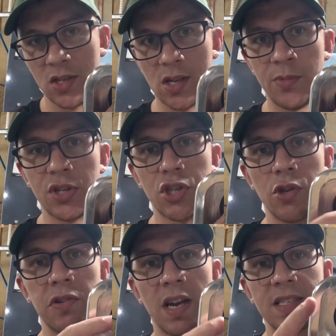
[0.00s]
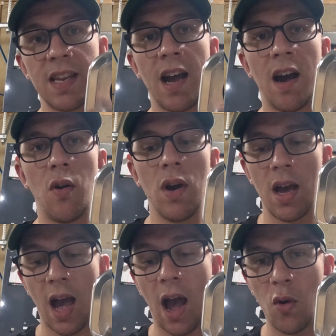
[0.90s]
So I'm gonna show you guys now
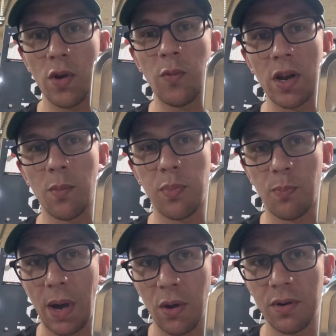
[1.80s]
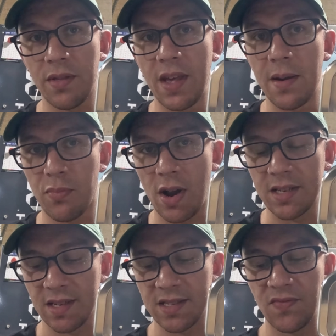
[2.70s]
how we went about that
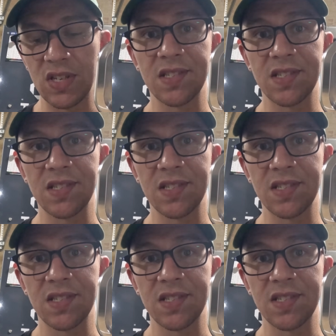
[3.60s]
process of the